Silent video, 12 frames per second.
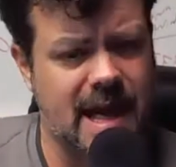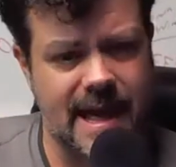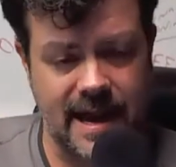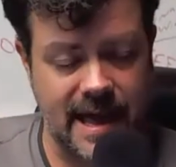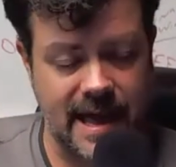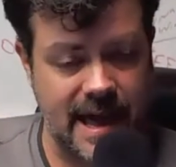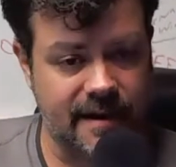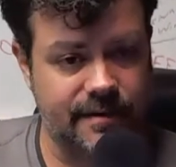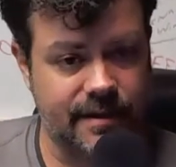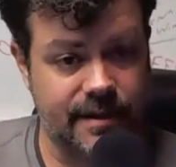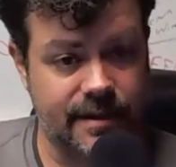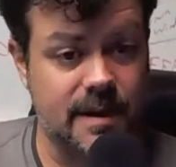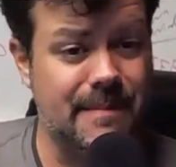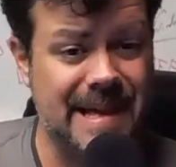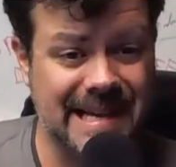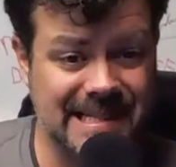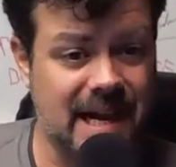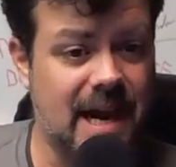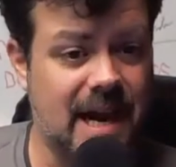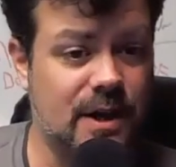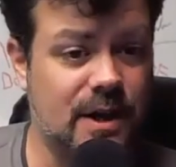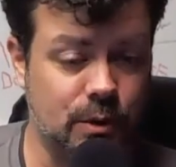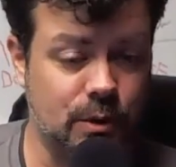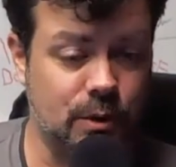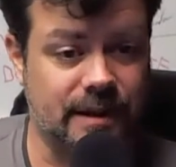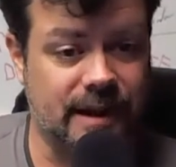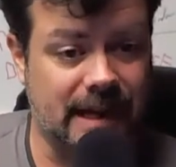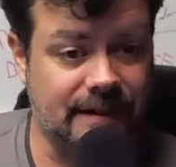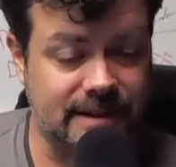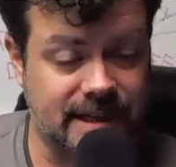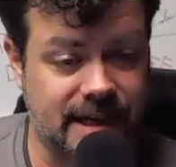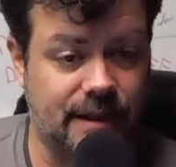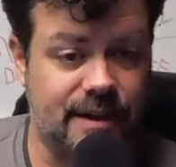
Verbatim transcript: and have the amazing entrepreneurial lifestyle